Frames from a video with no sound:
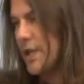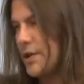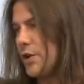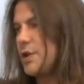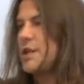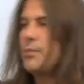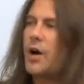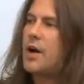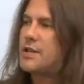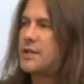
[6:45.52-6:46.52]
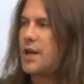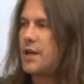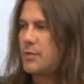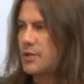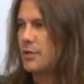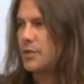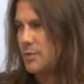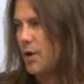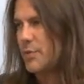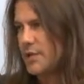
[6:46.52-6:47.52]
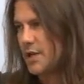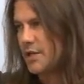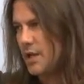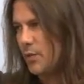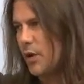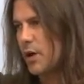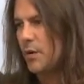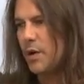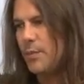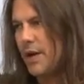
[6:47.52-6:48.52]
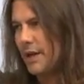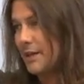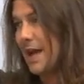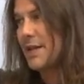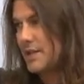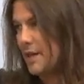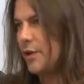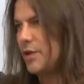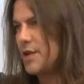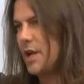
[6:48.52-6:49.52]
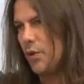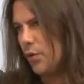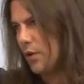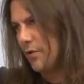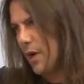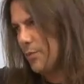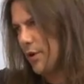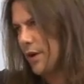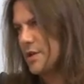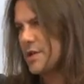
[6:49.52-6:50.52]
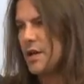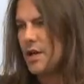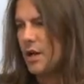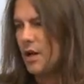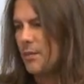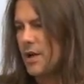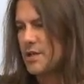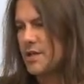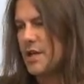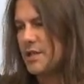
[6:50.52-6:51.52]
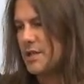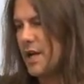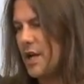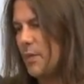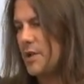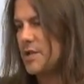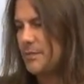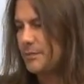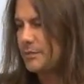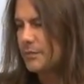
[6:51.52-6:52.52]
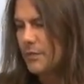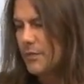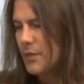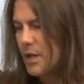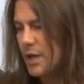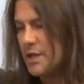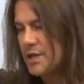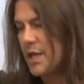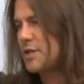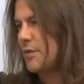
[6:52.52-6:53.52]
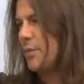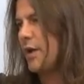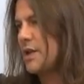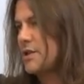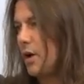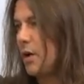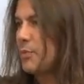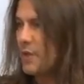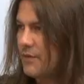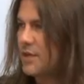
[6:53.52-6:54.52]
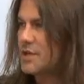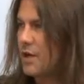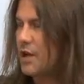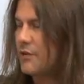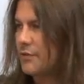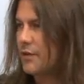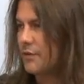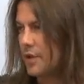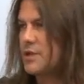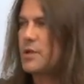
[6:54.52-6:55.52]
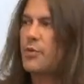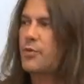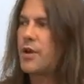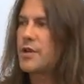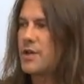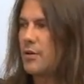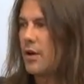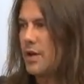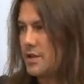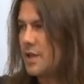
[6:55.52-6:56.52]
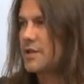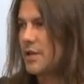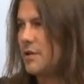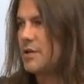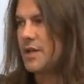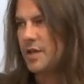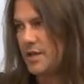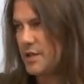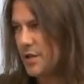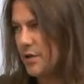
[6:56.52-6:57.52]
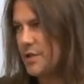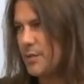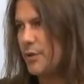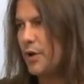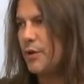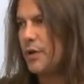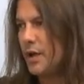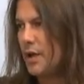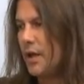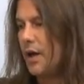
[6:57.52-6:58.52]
core technology behind Titanium is called the Smart Protection Network. We're embedding that technology in all of our products. As I say, Titanium is set to replace our previous line of consumer products, so our Internet Security Pro,